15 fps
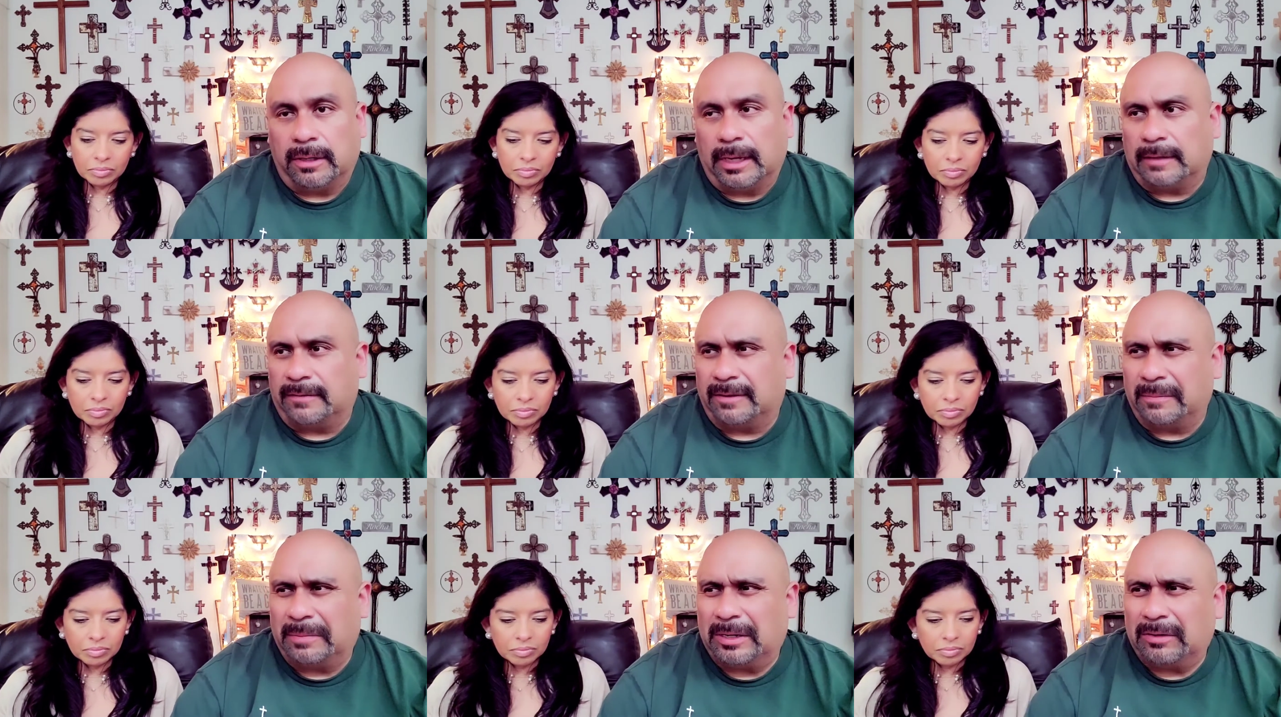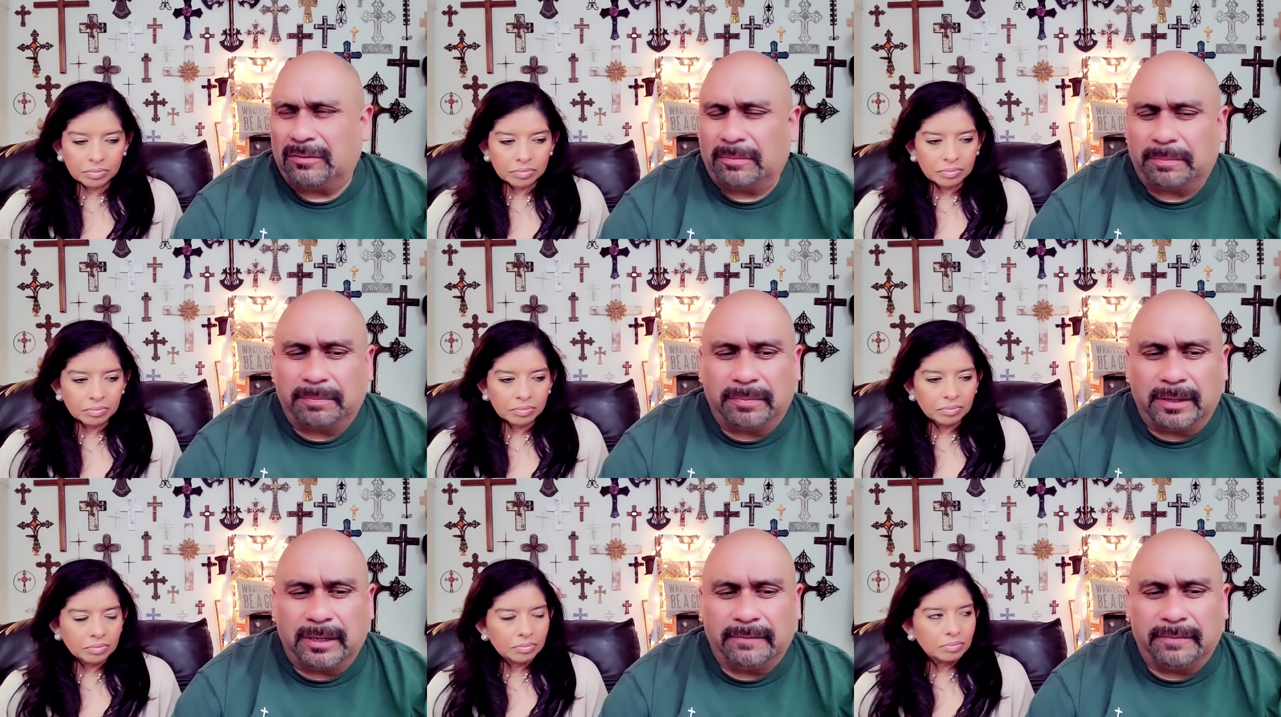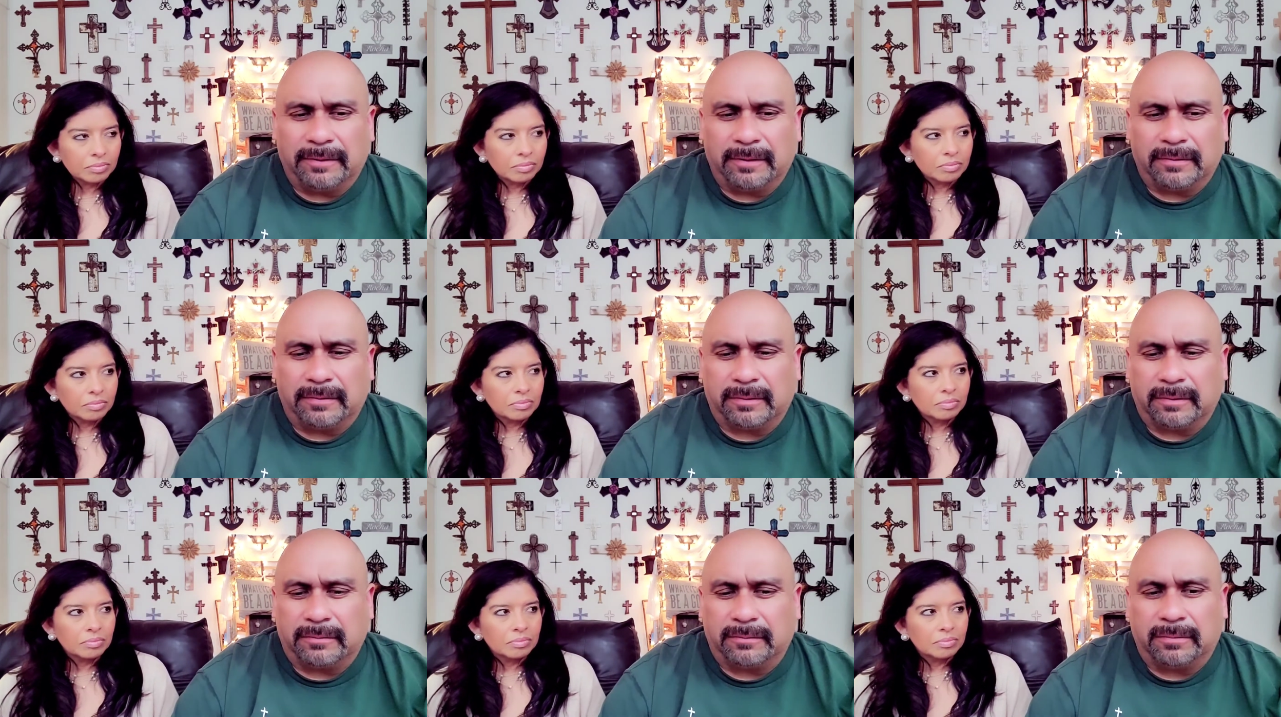Speaker 1: And somebody will give
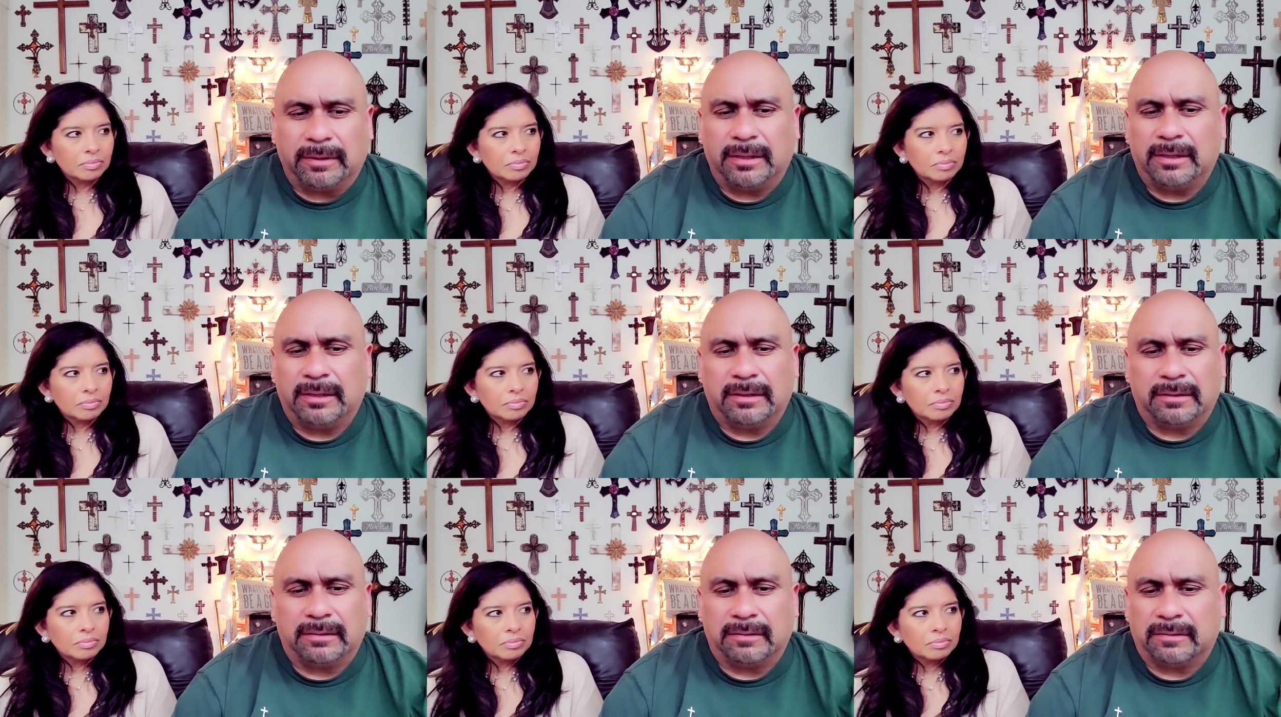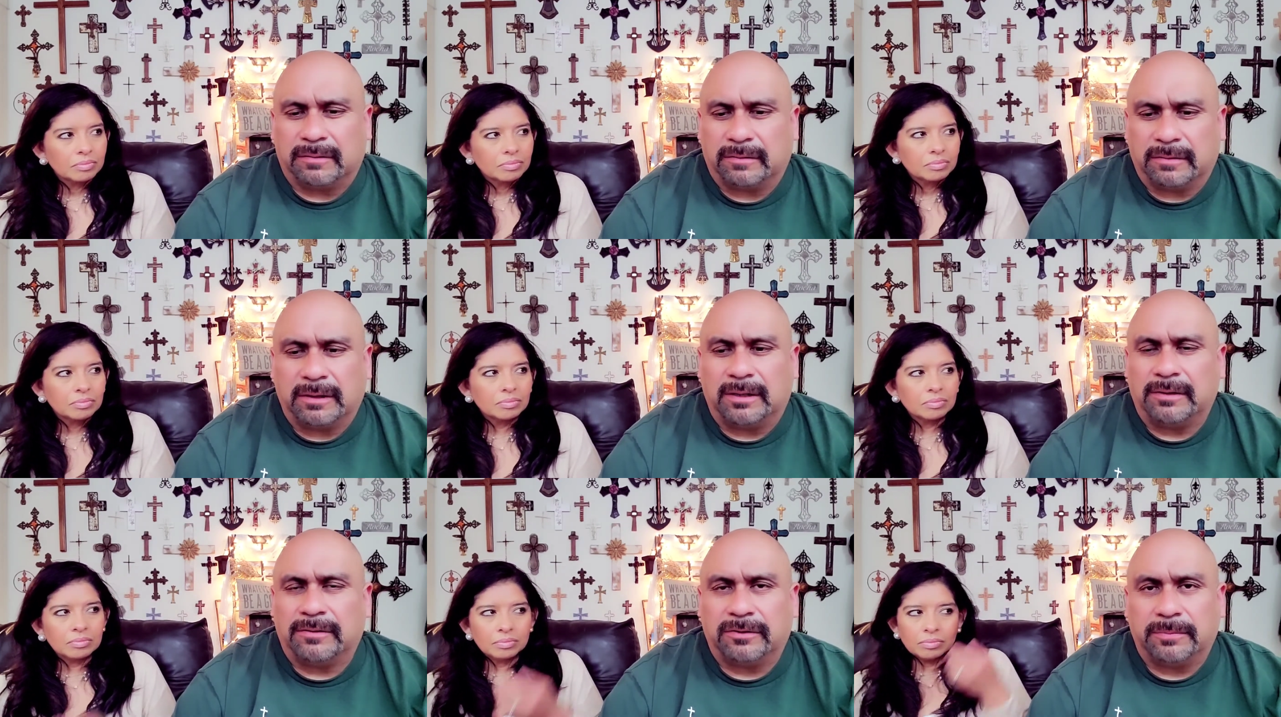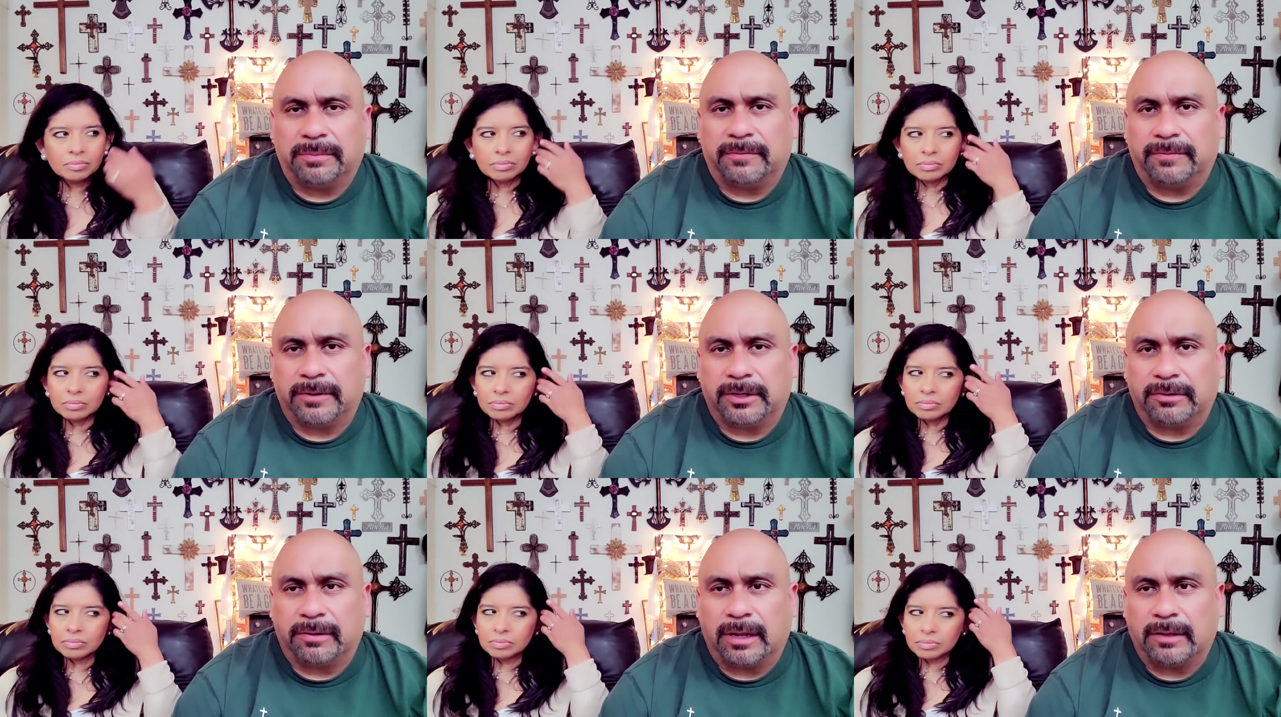this really silly,
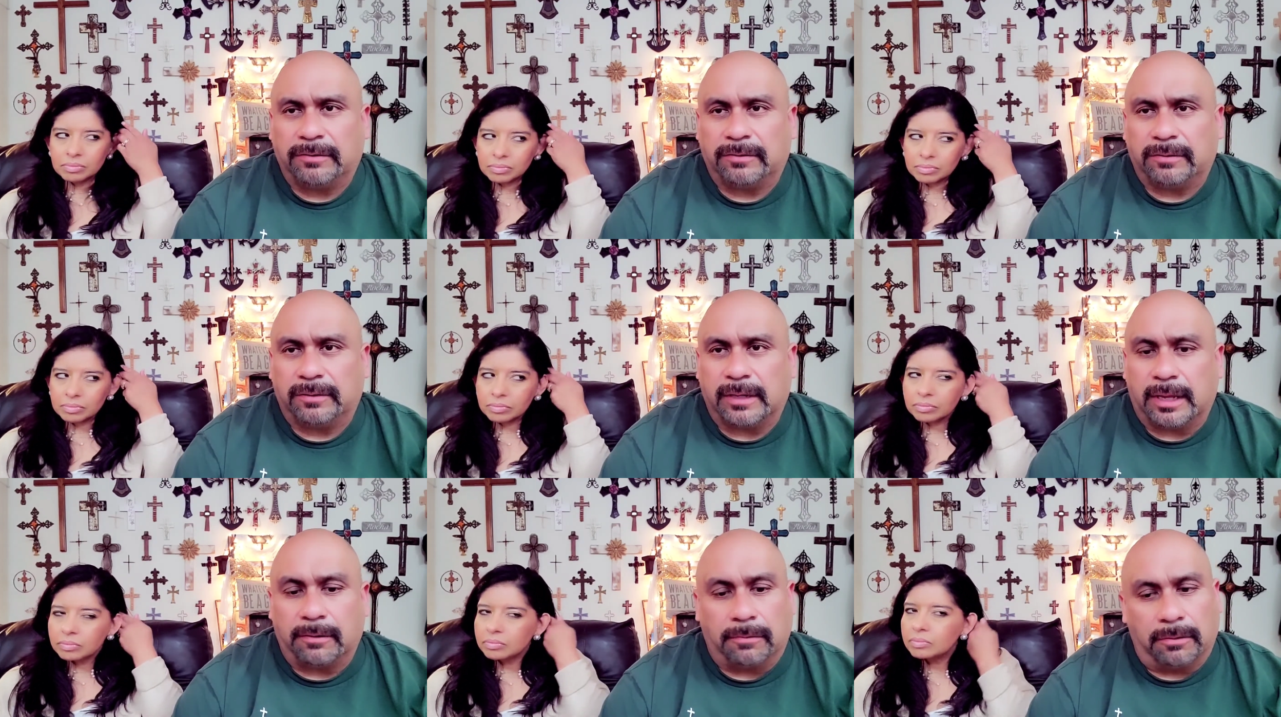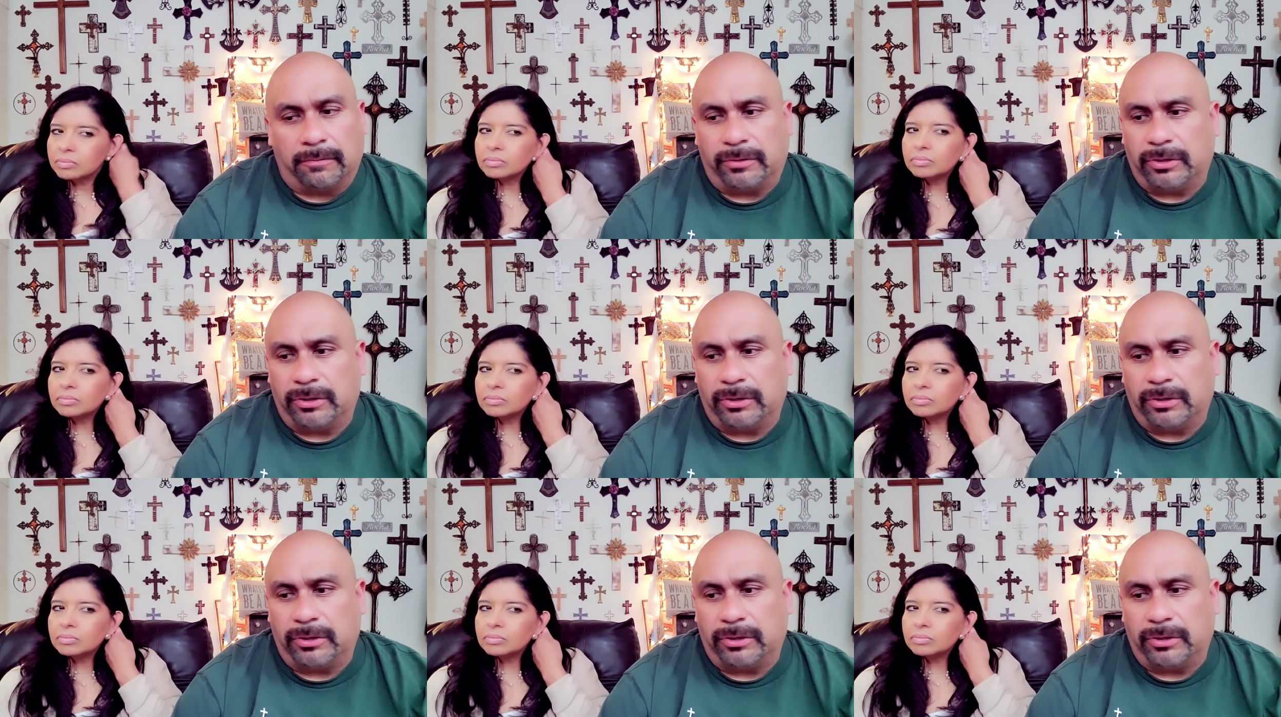superficial answers like, well,